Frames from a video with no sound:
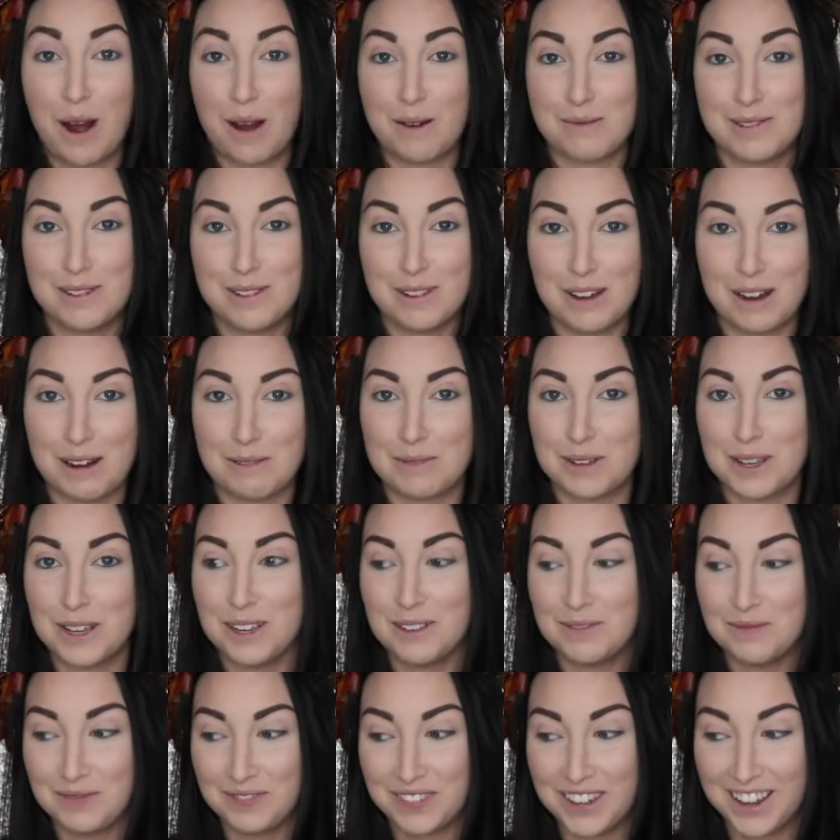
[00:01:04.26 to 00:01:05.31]
Hobby
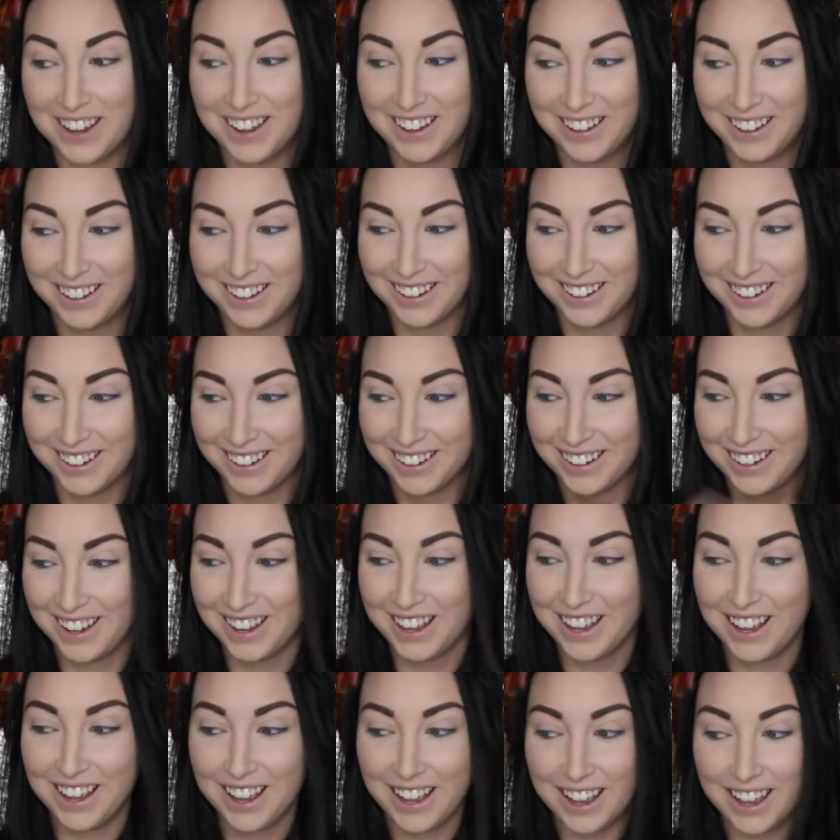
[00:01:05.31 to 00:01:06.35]
Lobby.
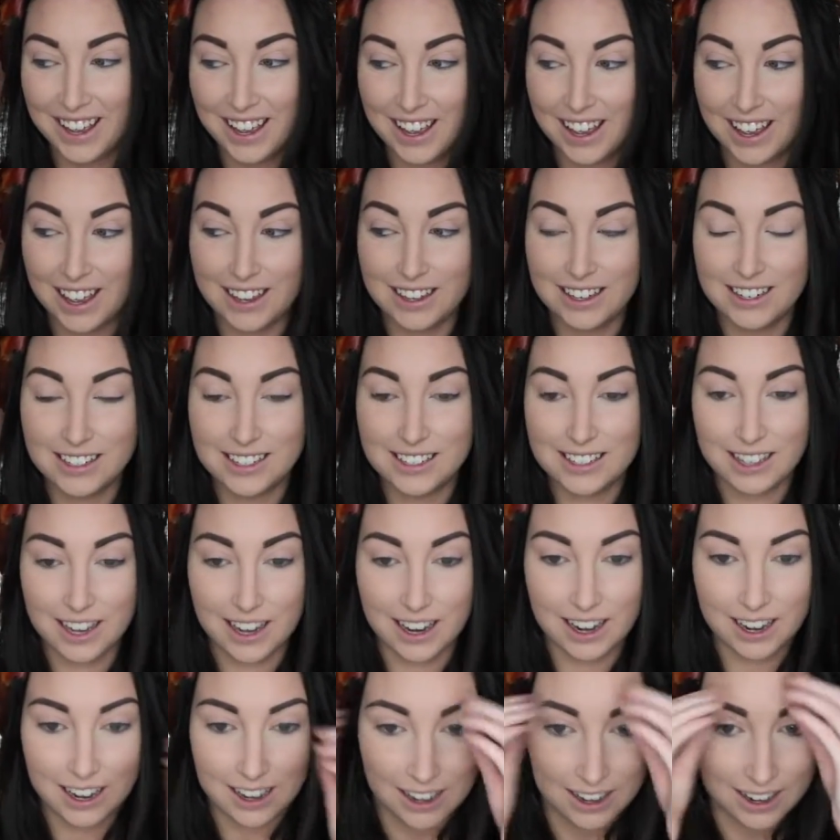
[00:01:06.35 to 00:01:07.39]
And it's
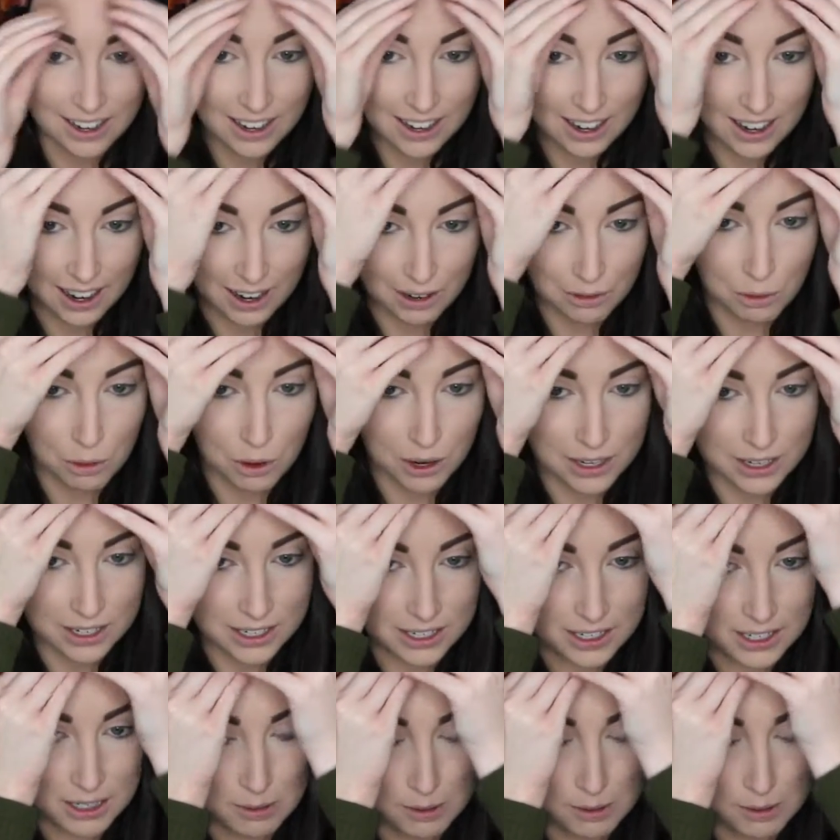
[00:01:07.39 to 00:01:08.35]
like, I wanted it